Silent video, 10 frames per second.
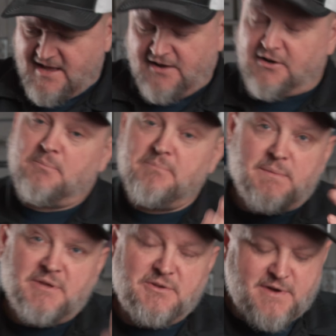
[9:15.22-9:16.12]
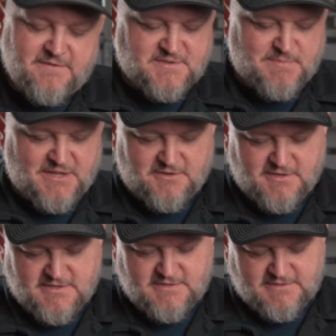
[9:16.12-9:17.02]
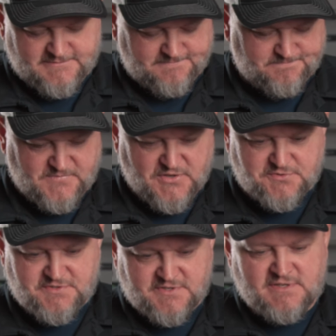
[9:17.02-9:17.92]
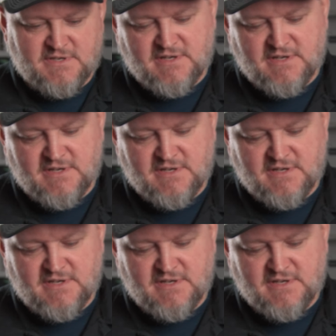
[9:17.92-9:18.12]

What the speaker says: I don't know. Maybe you have some other use.